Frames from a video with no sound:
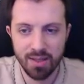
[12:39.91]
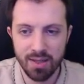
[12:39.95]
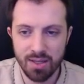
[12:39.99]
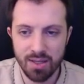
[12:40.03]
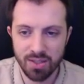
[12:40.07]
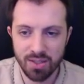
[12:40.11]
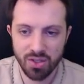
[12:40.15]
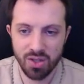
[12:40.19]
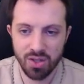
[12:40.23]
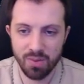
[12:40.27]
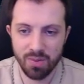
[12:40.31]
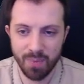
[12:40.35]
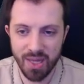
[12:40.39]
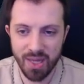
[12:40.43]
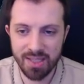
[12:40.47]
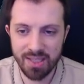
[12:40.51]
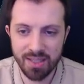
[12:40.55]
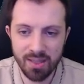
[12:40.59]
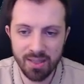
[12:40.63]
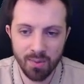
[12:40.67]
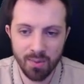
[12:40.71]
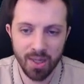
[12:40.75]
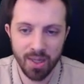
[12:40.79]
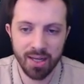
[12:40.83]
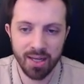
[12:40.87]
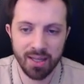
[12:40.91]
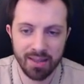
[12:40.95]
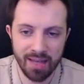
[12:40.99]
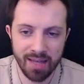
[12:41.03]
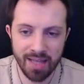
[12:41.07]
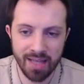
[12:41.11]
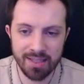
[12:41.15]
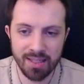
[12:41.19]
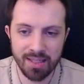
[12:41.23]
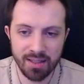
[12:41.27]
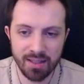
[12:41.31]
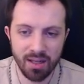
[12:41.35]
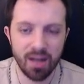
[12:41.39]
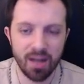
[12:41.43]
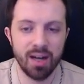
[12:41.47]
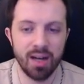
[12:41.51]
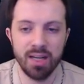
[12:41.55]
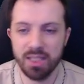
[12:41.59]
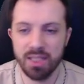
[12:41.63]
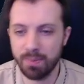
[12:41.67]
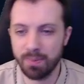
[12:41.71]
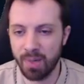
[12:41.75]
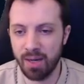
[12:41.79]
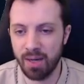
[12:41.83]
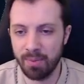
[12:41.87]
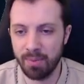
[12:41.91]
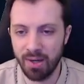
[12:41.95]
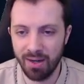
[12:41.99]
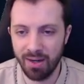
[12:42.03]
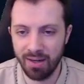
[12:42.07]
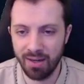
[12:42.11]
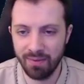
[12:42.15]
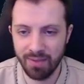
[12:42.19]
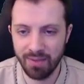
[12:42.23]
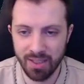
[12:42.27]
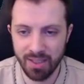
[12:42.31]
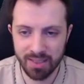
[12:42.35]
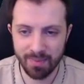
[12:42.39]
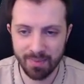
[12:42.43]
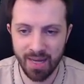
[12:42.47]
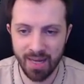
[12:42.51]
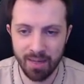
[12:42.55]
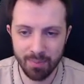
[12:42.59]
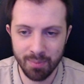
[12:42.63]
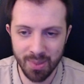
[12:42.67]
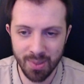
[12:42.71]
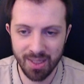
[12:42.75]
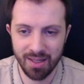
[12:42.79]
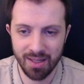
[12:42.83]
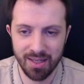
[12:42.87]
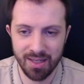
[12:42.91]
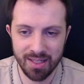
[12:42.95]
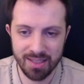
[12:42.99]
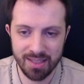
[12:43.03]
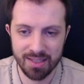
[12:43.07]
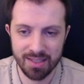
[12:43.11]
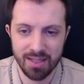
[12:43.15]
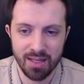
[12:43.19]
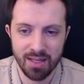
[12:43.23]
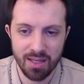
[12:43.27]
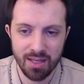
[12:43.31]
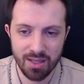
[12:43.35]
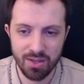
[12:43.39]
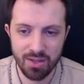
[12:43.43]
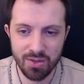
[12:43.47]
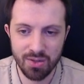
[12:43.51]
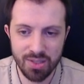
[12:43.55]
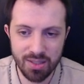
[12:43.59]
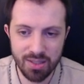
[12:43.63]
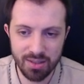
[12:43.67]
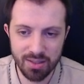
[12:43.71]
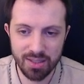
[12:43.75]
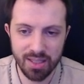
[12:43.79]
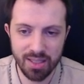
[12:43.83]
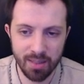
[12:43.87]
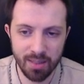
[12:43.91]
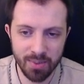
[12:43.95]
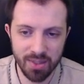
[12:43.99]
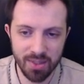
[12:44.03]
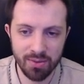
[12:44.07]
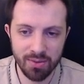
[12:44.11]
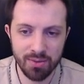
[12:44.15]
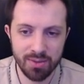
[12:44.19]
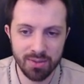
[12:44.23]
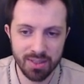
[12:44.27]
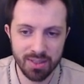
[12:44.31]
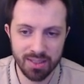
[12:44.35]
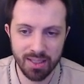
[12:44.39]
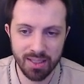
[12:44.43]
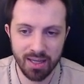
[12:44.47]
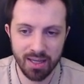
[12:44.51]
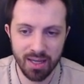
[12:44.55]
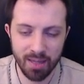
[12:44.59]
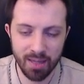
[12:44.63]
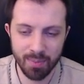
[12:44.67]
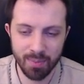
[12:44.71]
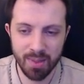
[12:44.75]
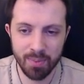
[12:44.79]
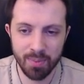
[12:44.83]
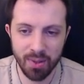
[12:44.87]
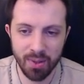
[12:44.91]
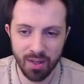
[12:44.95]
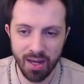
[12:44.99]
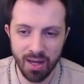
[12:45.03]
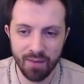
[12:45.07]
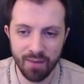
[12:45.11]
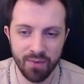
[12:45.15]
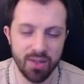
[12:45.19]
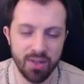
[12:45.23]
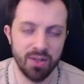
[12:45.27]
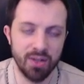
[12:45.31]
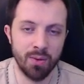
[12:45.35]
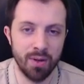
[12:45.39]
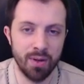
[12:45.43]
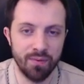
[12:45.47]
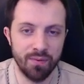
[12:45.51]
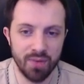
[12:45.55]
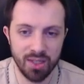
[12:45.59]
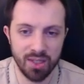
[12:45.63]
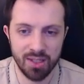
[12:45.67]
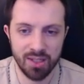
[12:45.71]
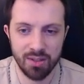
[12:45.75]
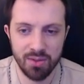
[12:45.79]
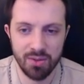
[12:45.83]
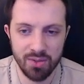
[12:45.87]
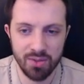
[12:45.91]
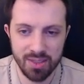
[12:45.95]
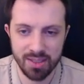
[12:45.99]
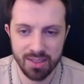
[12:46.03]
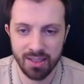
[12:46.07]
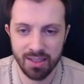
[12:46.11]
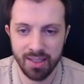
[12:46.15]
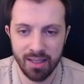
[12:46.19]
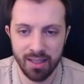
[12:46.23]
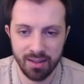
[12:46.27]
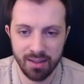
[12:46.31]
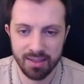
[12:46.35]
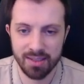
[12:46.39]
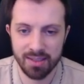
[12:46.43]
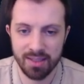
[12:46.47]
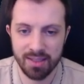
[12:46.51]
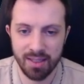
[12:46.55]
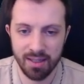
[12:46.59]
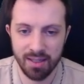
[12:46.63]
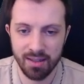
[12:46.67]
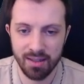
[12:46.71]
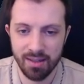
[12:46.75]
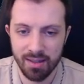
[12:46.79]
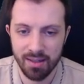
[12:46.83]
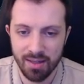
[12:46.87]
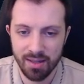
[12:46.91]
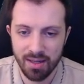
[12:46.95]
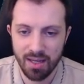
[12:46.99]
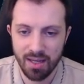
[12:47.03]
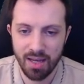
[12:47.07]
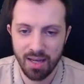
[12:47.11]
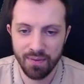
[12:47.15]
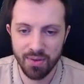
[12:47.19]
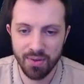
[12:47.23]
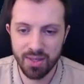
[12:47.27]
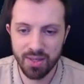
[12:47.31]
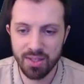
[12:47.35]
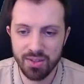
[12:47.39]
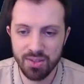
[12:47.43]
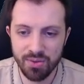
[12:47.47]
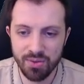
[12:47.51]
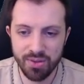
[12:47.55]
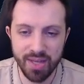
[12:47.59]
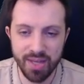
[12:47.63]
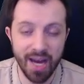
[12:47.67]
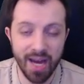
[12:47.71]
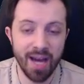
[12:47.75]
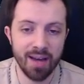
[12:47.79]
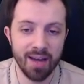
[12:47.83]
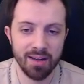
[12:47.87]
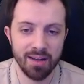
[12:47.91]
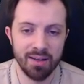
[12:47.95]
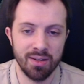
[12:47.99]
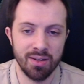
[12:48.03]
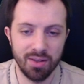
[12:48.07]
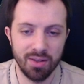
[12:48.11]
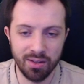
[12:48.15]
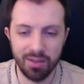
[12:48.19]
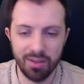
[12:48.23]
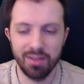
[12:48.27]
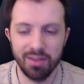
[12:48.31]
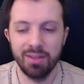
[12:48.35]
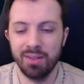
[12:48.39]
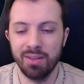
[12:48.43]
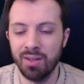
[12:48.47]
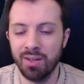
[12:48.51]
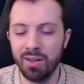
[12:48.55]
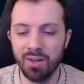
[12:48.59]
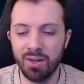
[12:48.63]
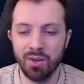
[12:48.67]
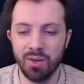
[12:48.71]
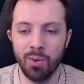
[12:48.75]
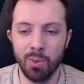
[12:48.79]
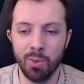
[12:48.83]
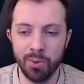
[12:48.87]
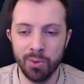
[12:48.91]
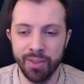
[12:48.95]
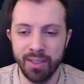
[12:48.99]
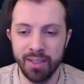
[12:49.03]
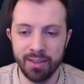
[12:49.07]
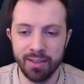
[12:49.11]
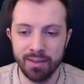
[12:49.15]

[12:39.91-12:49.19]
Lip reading: So you basically want to, that's like the hardest part about Anivia, in my opinion, is using your W to cut people off when you're going for Qs to land the stun. If you can do that, you're golden.